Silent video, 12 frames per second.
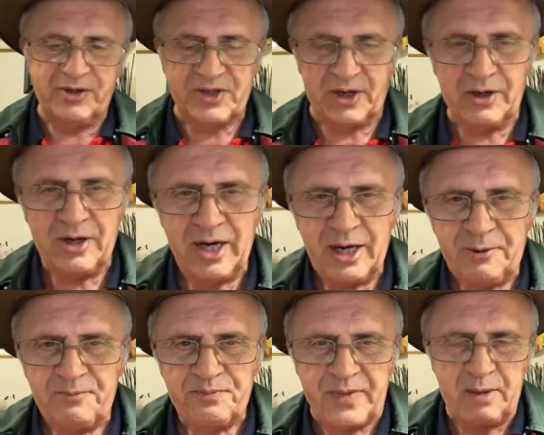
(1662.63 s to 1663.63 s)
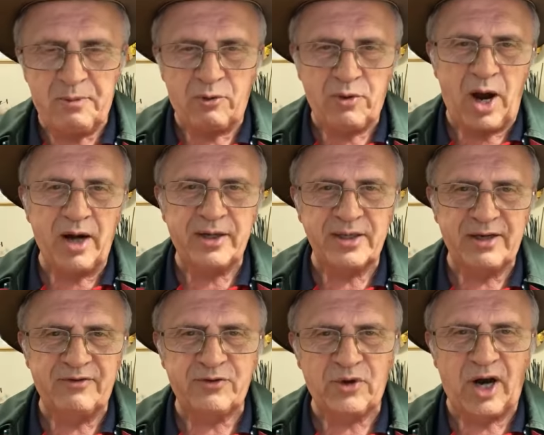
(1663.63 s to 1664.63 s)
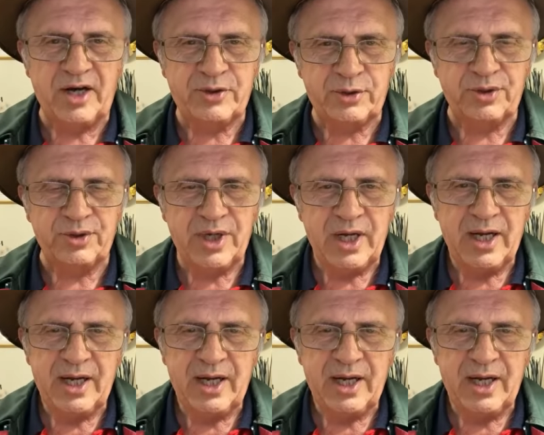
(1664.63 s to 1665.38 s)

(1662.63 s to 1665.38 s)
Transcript: So writers have tried to